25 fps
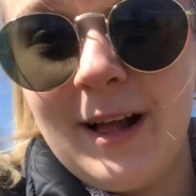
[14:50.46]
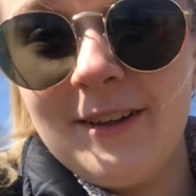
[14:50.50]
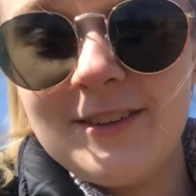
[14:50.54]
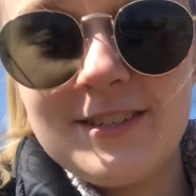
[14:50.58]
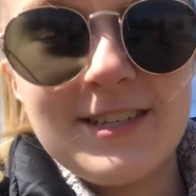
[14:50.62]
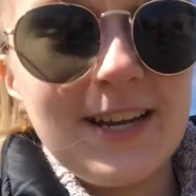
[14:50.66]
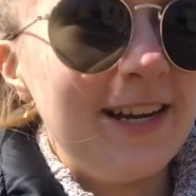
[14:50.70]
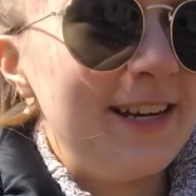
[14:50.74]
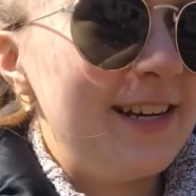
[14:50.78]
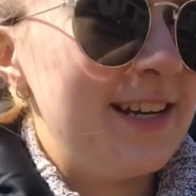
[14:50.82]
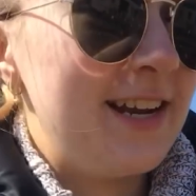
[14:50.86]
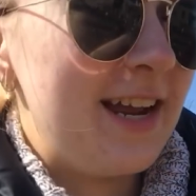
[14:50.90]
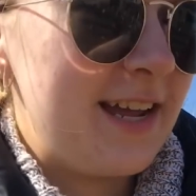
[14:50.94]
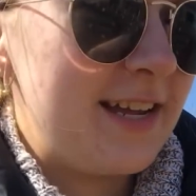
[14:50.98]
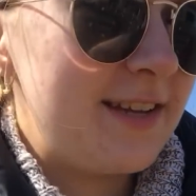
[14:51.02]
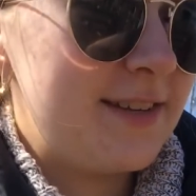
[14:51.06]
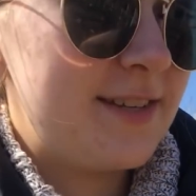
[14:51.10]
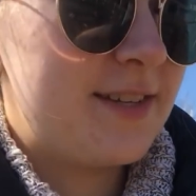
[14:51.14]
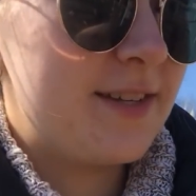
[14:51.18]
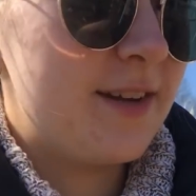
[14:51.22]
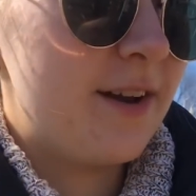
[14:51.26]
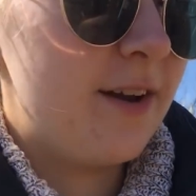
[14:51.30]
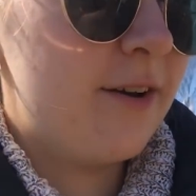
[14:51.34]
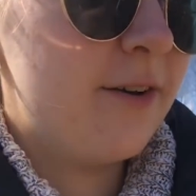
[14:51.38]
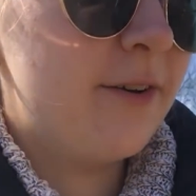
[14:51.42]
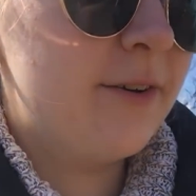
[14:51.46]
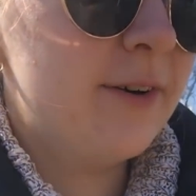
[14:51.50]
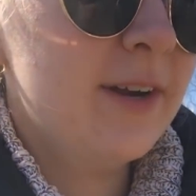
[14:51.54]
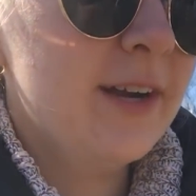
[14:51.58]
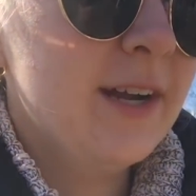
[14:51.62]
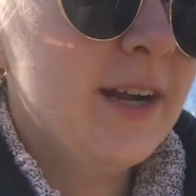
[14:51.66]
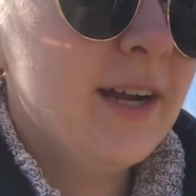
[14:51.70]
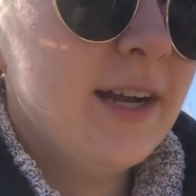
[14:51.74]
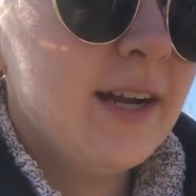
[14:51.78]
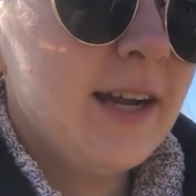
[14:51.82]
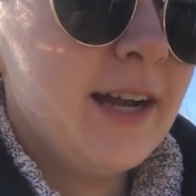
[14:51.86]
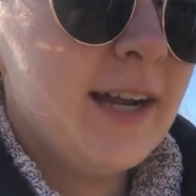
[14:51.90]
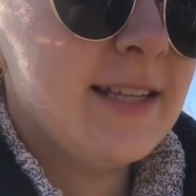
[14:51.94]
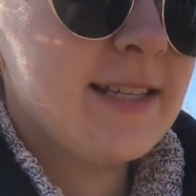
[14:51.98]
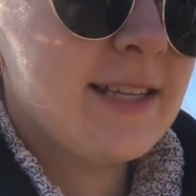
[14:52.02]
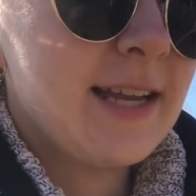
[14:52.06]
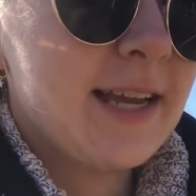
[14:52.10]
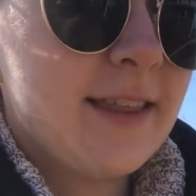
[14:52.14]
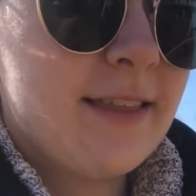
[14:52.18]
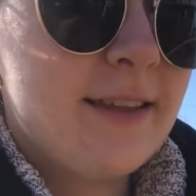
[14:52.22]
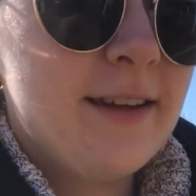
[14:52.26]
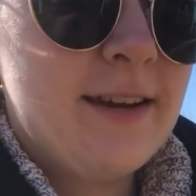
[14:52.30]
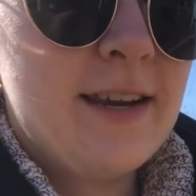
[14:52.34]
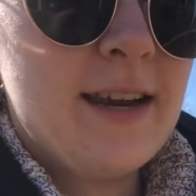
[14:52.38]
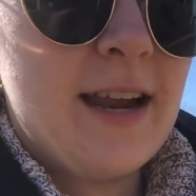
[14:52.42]
outside today, so it's
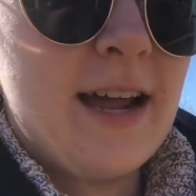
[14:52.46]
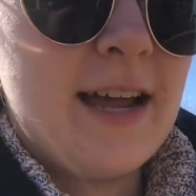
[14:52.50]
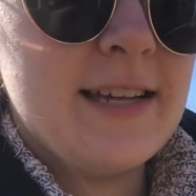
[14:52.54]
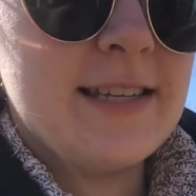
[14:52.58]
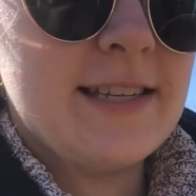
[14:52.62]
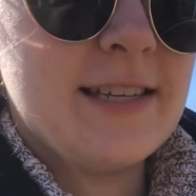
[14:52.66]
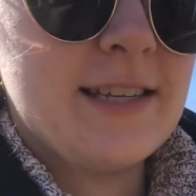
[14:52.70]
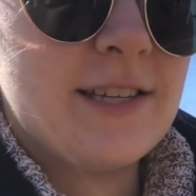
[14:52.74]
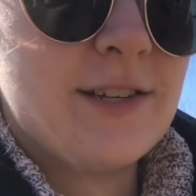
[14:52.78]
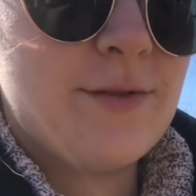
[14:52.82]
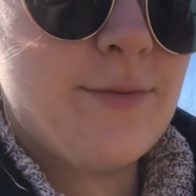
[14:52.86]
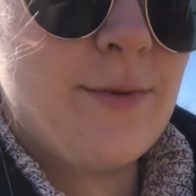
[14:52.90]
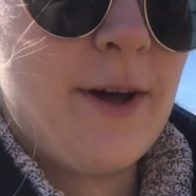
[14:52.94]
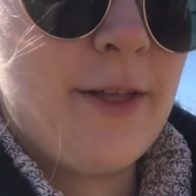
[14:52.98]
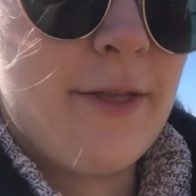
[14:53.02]
like the nicest